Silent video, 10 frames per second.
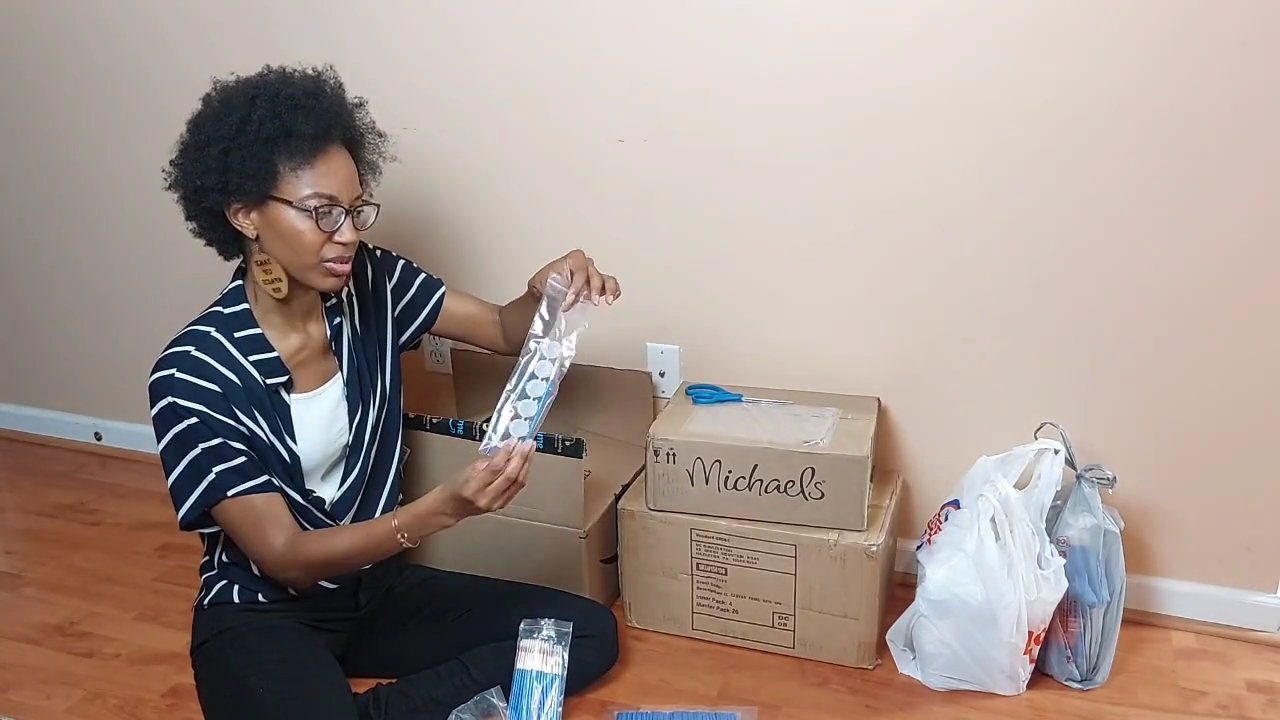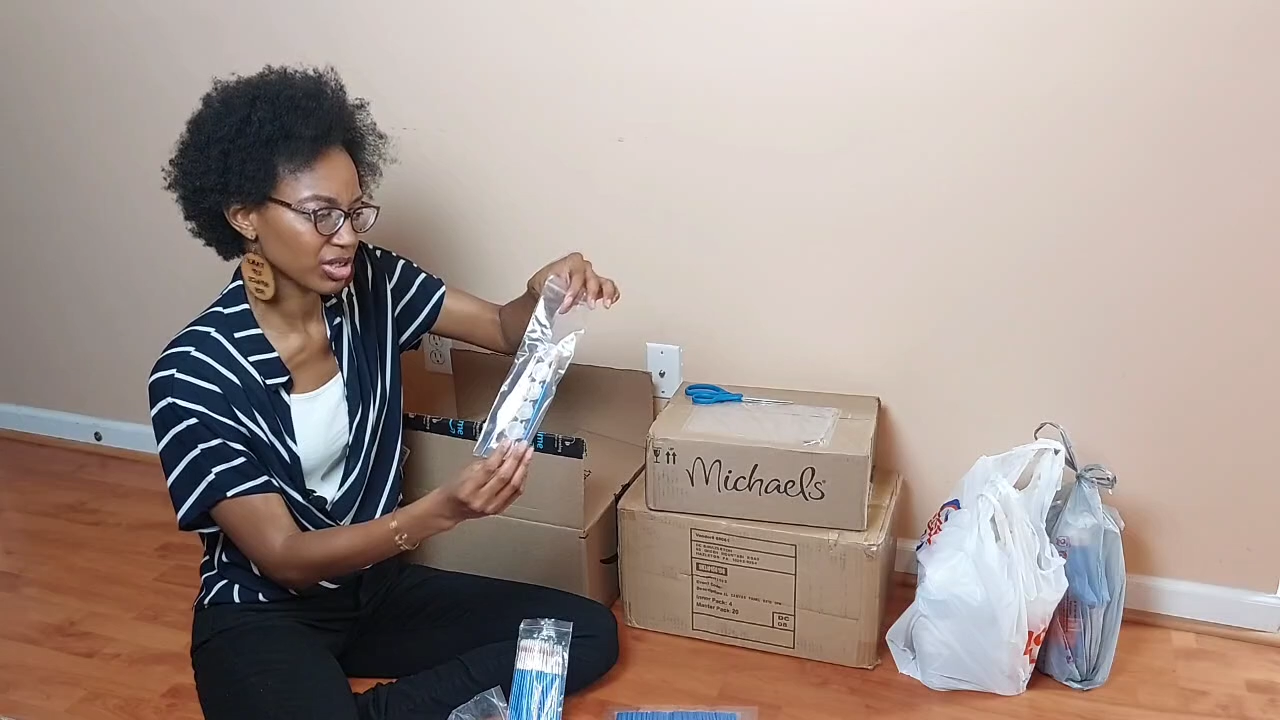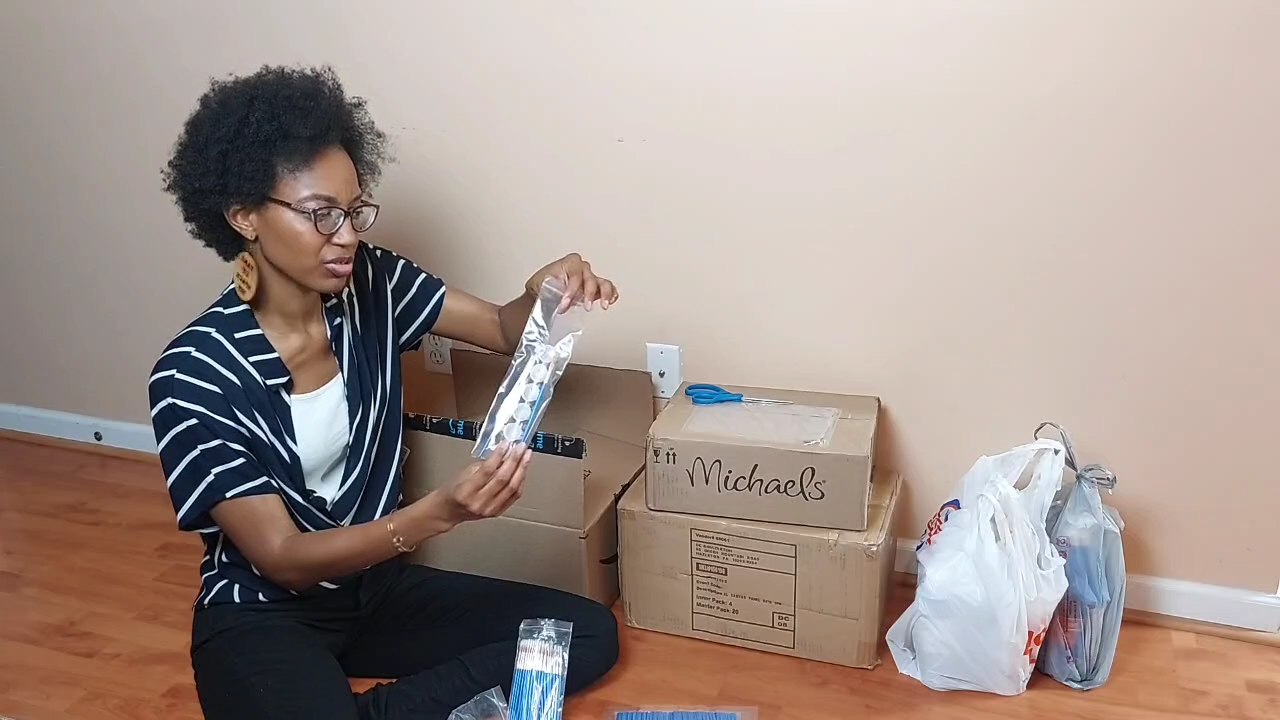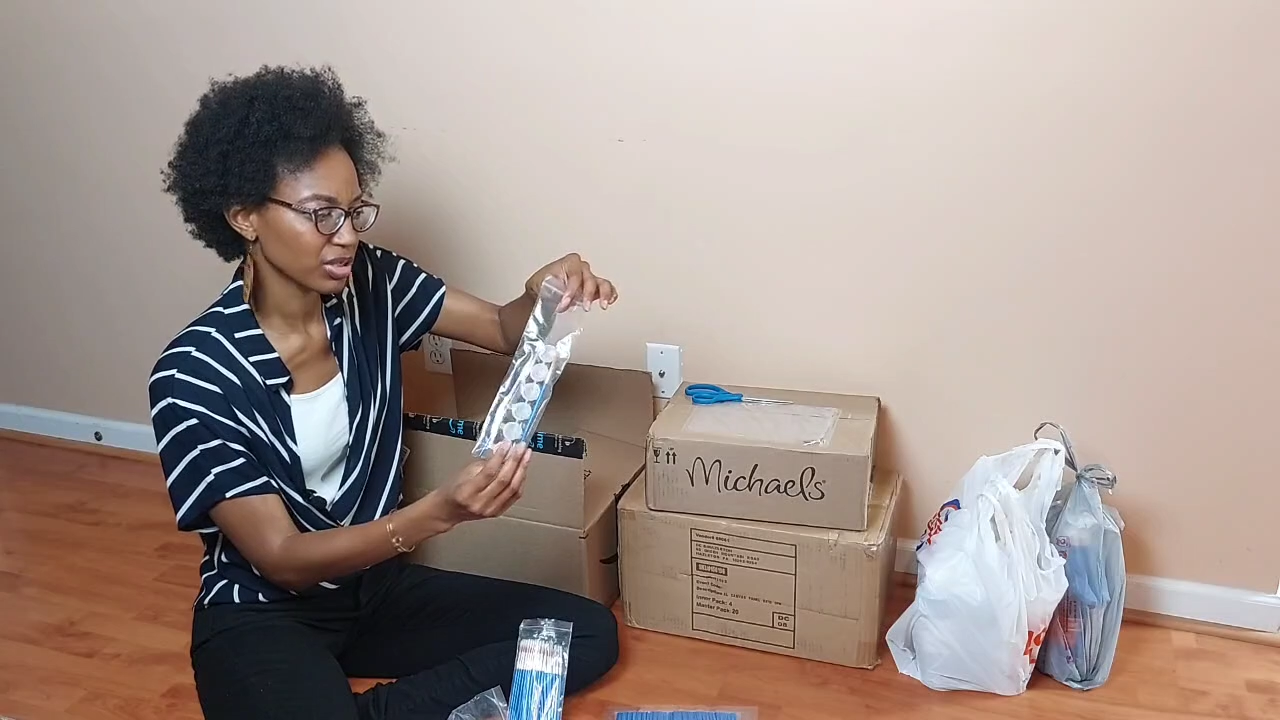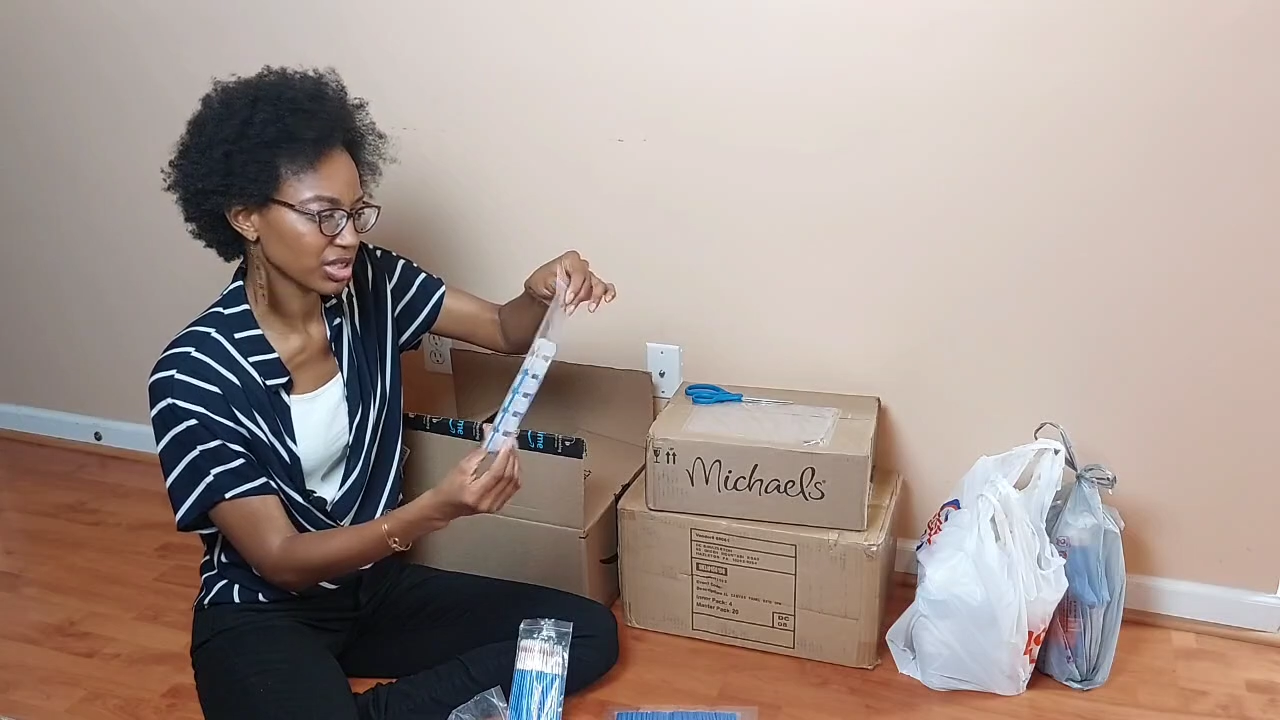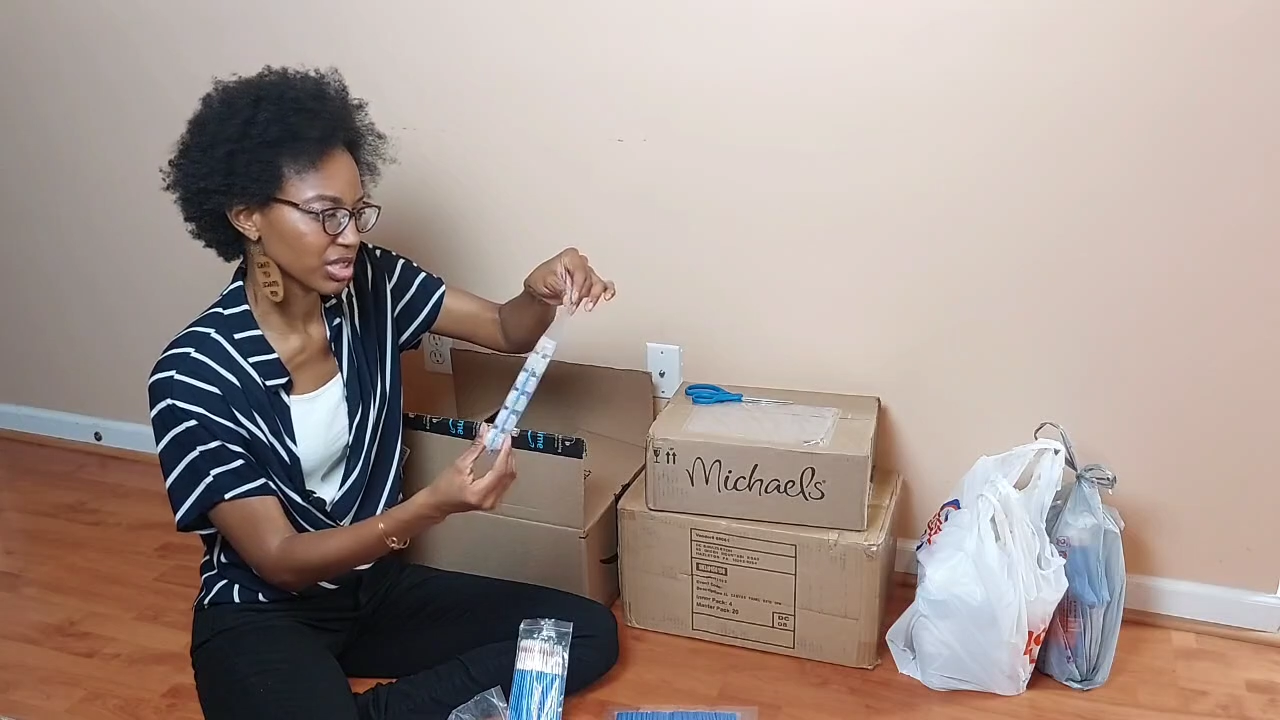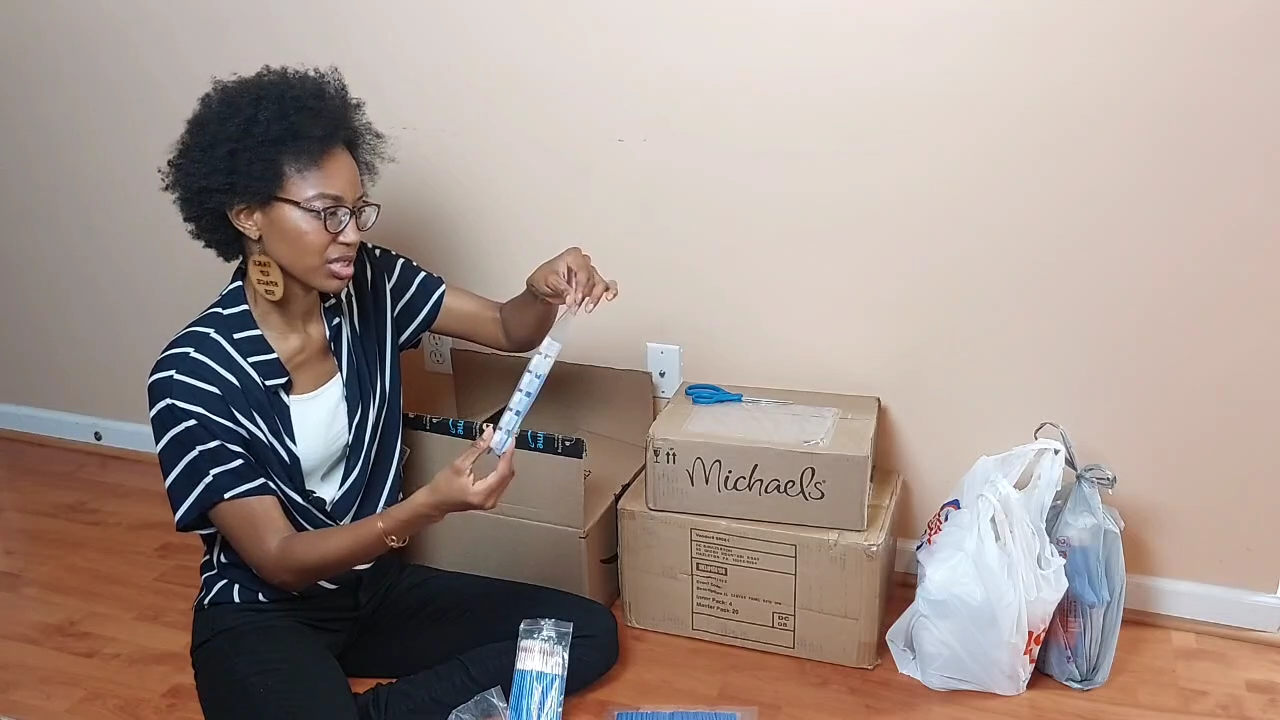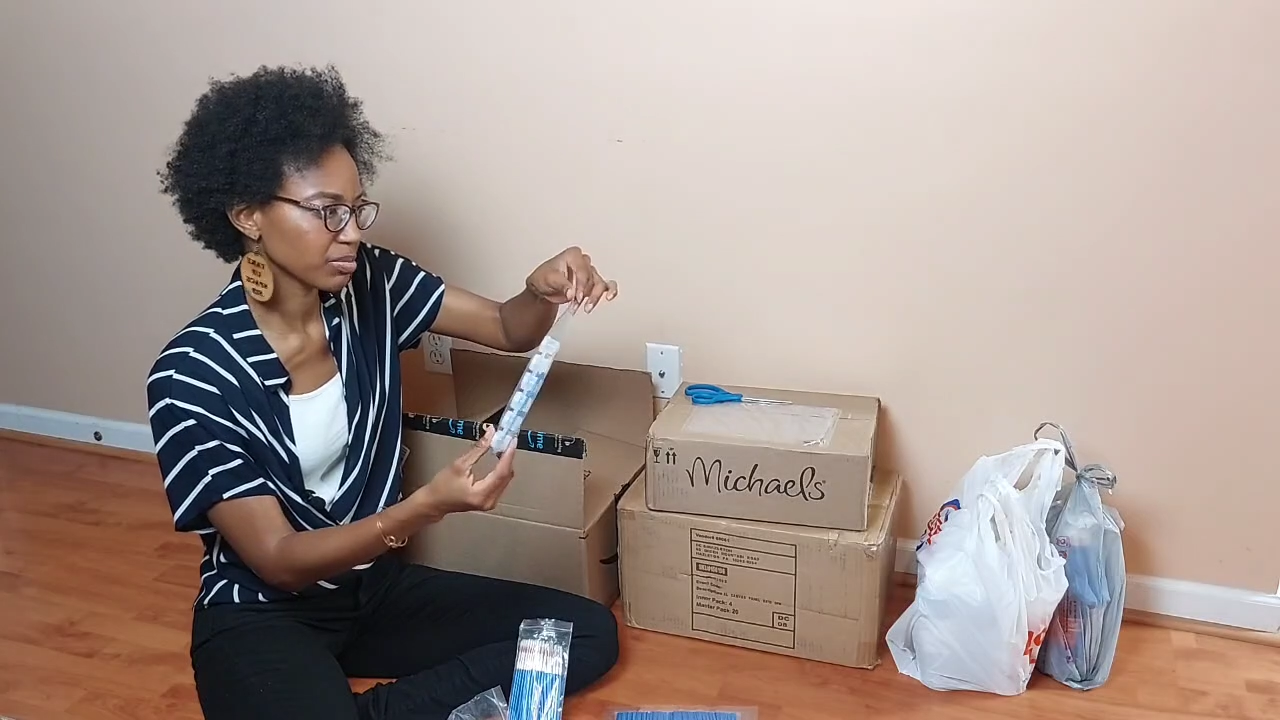with 2 inches,